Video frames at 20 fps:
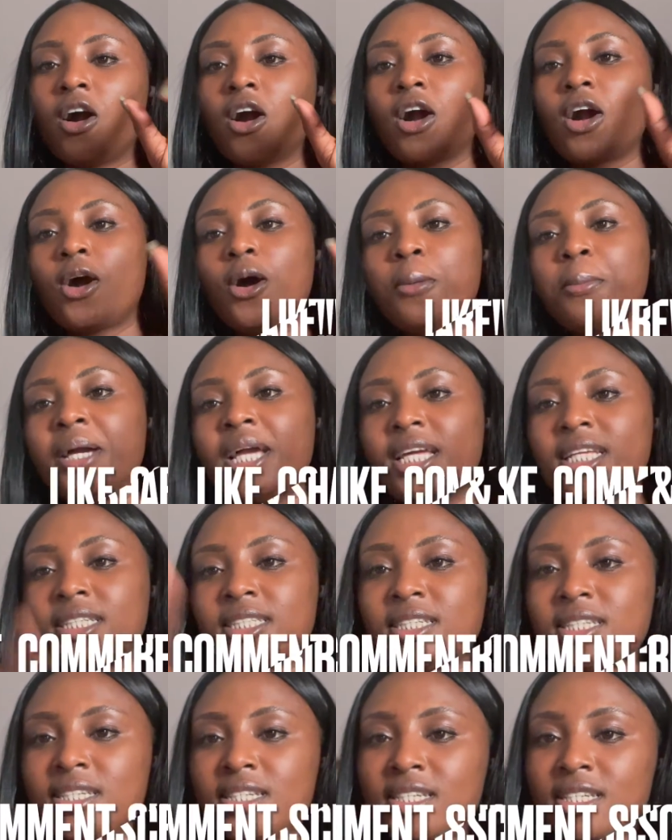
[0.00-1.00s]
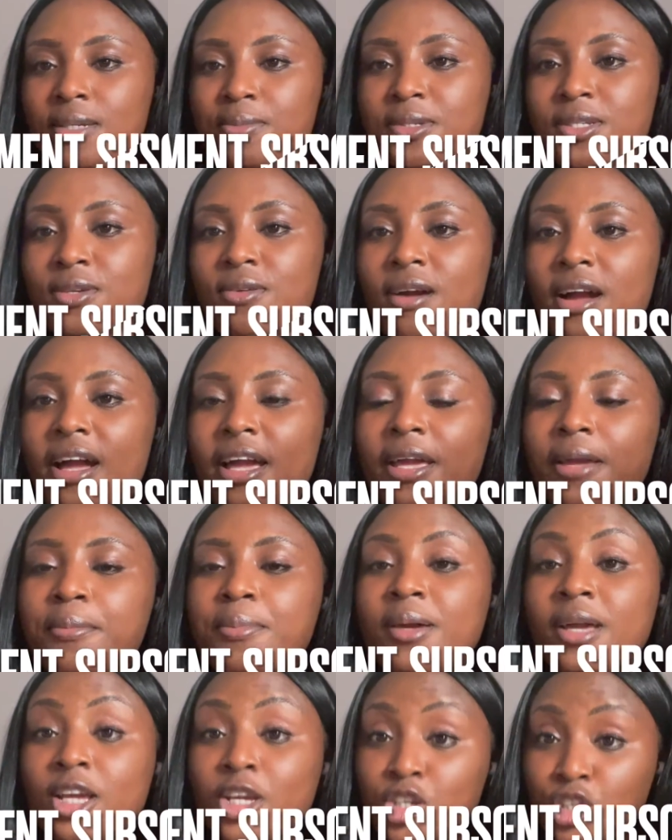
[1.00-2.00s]
comment,
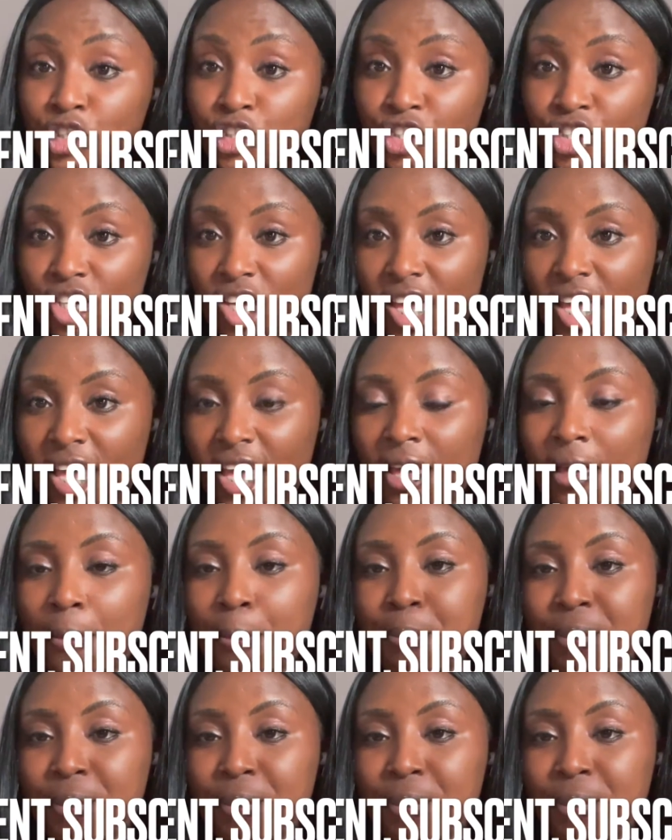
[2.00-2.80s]
subscribe, share.